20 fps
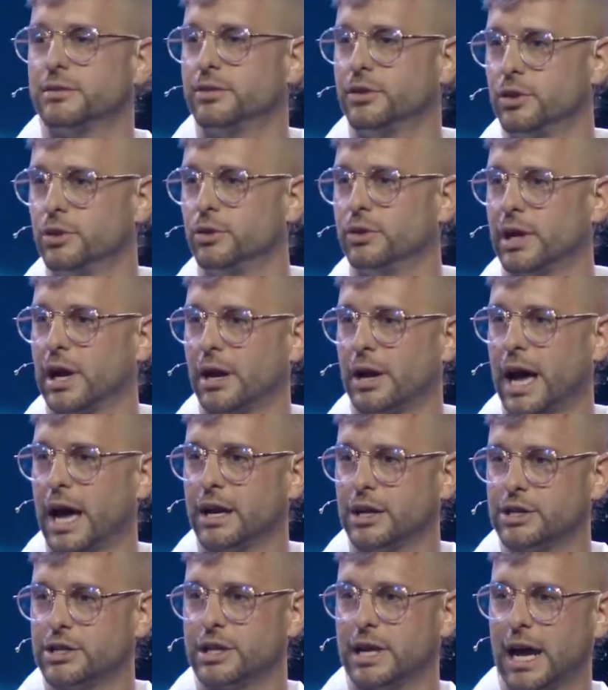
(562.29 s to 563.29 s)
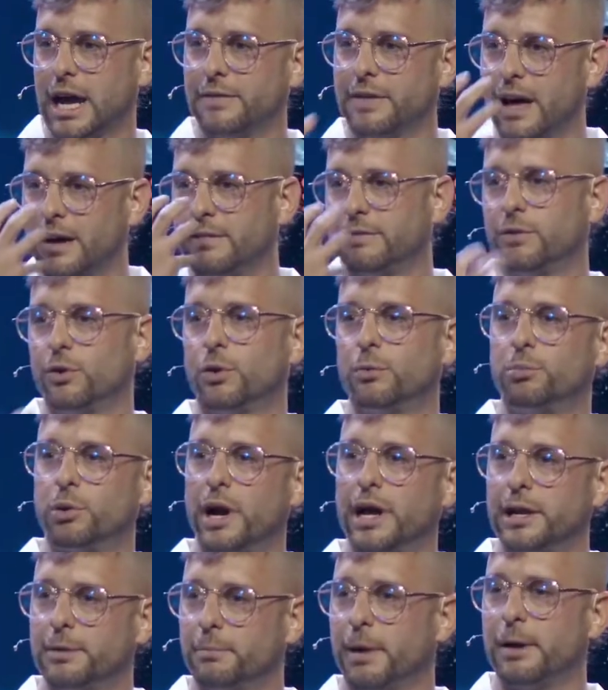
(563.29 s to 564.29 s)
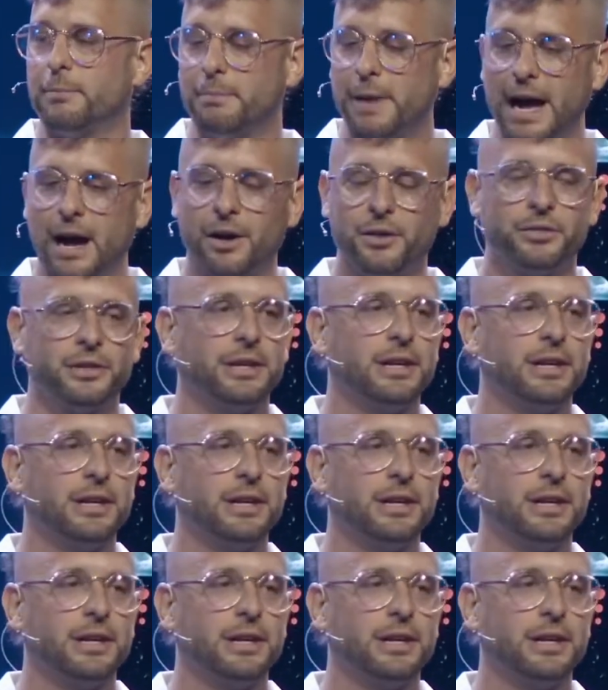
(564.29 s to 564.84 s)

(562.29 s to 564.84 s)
knew that I actually had that full bread in my mouth.